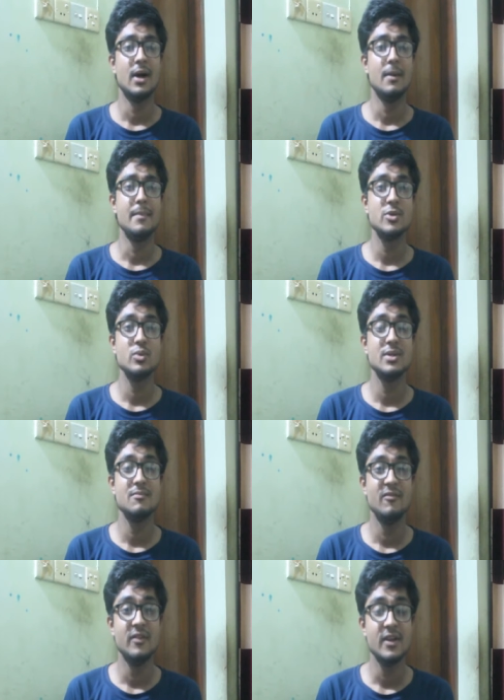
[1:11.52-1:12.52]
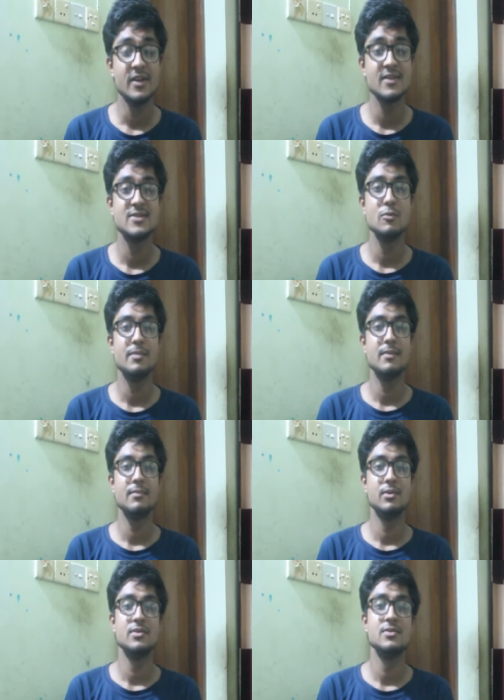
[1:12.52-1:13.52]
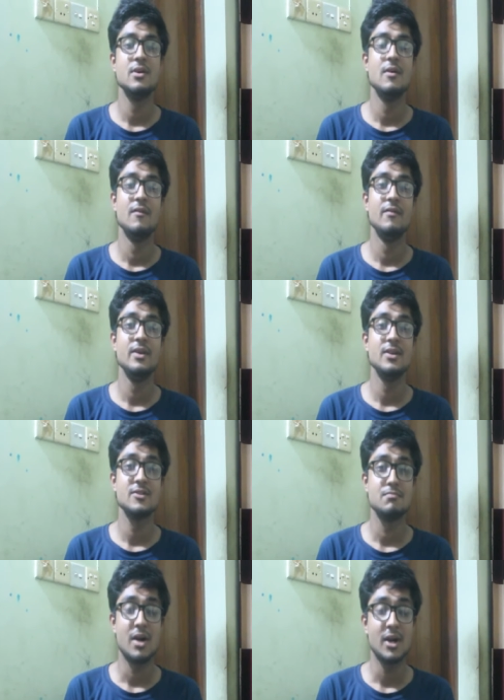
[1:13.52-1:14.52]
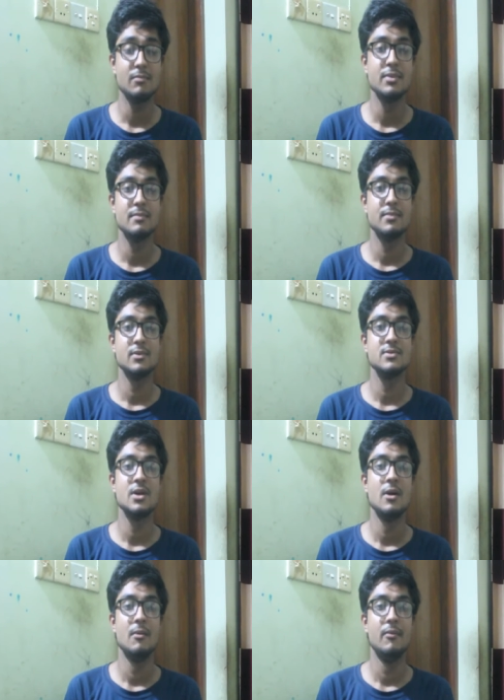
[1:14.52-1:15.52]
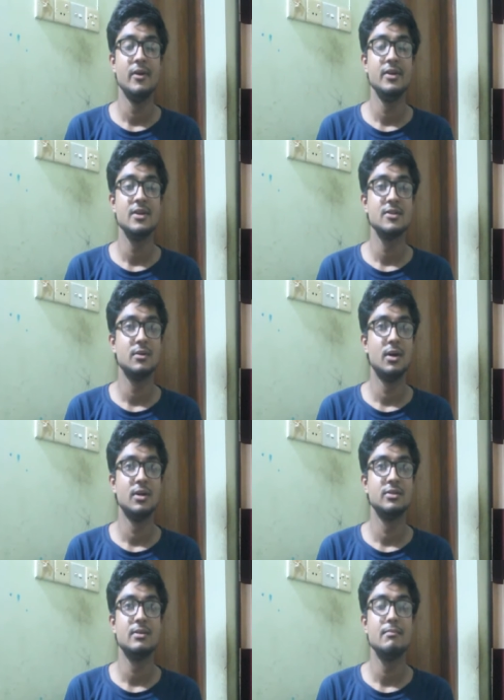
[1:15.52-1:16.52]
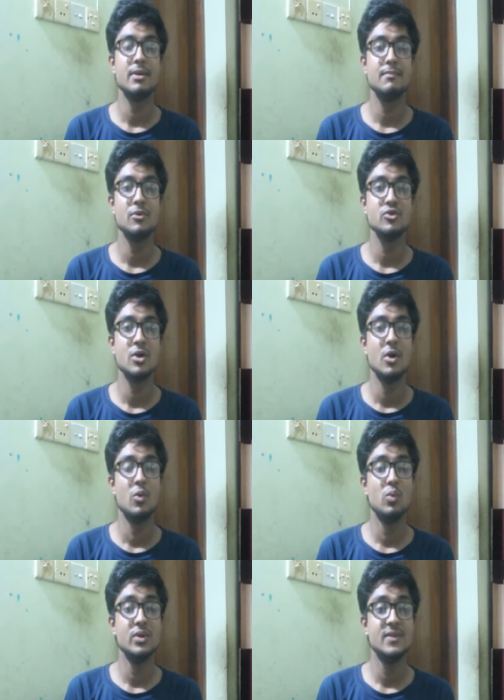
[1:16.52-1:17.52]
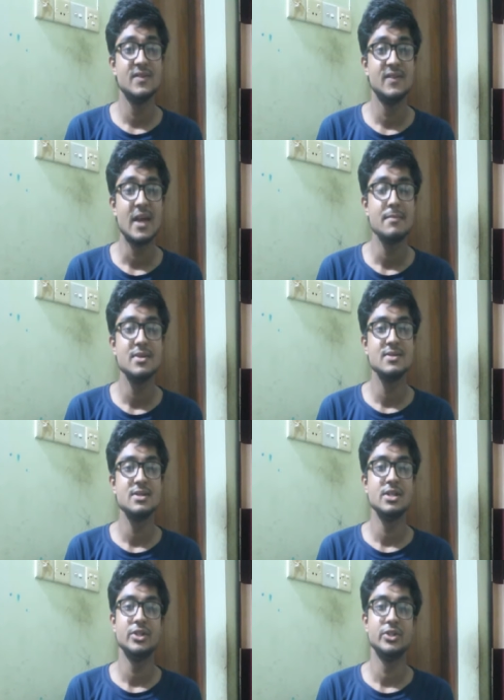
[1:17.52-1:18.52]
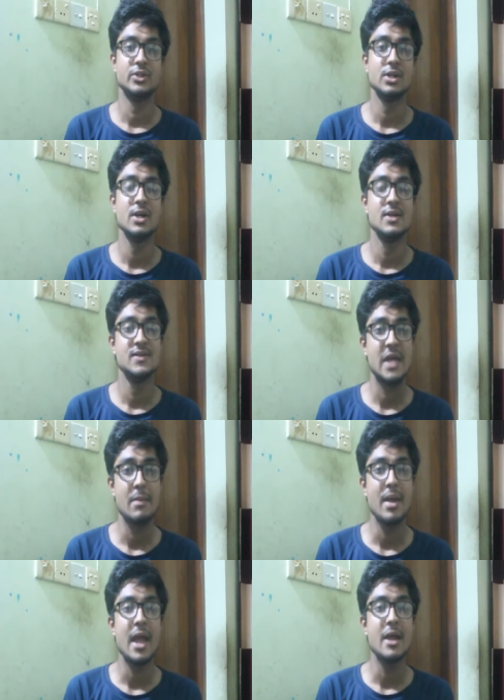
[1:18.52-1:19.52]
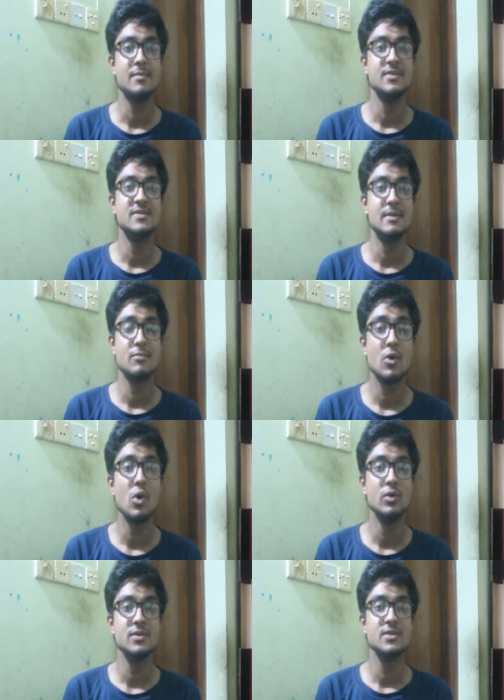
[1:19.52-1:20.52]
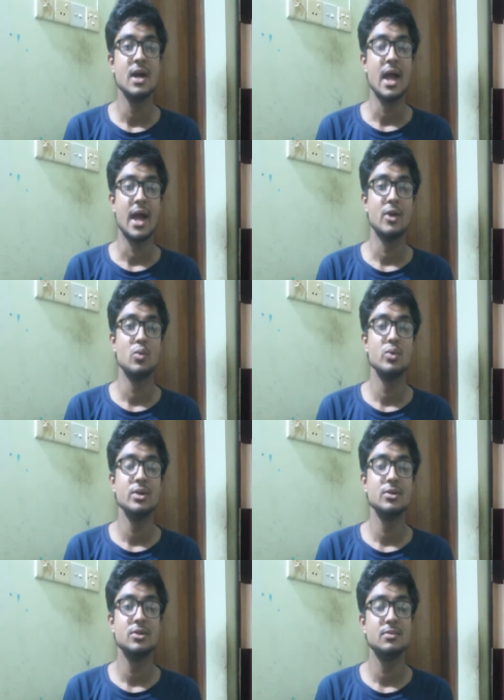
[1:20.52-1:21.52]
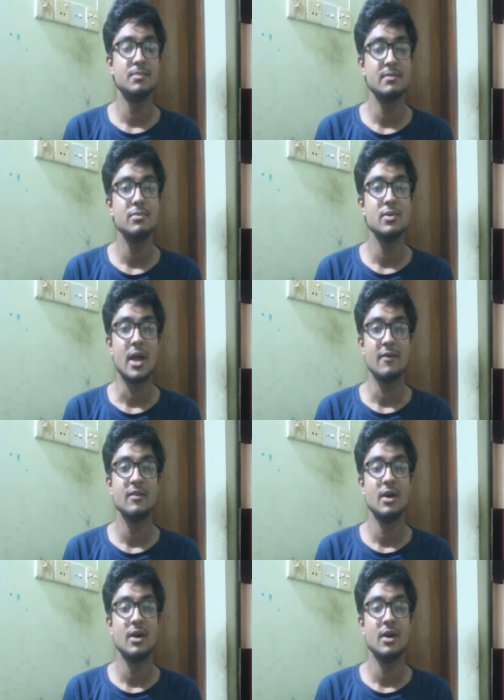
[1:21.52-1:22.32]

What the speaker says: meet with various new peoples, various smart peoples, various some people with same destination, same aims, same goals, and which people have